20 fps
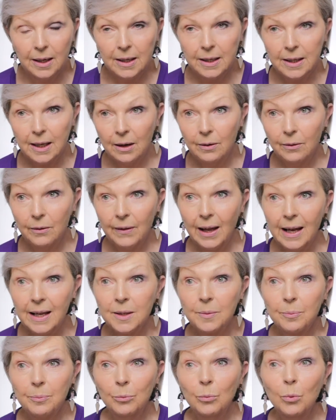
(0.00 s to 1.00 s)
So
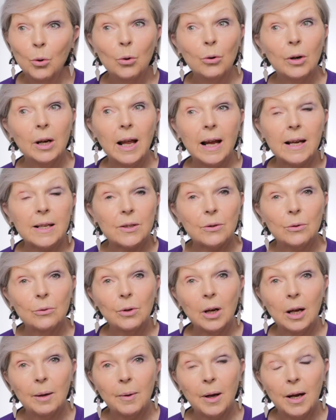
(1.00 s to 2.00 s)
that's more or less
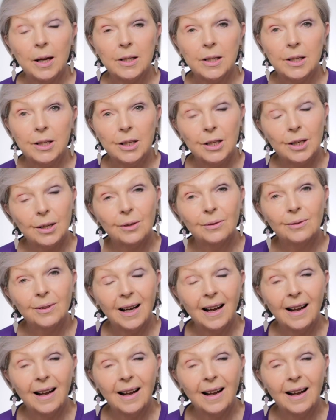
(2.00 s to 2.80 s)
all I'm going to do.